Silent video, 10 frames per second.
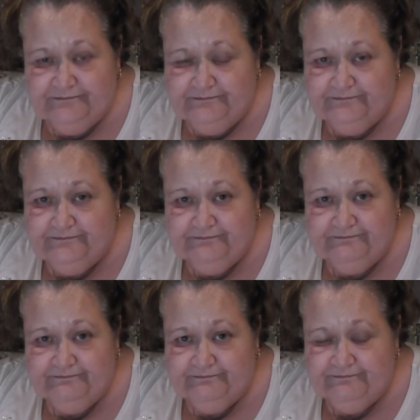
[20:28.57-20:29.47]

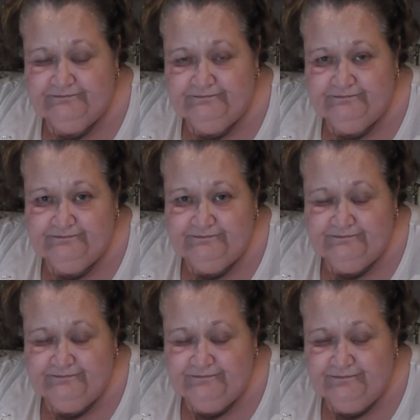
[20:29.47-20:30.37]

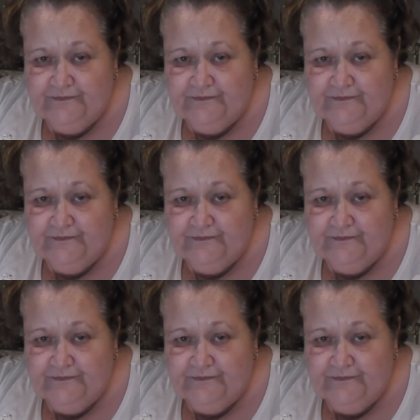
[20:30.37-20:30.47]
[no speech]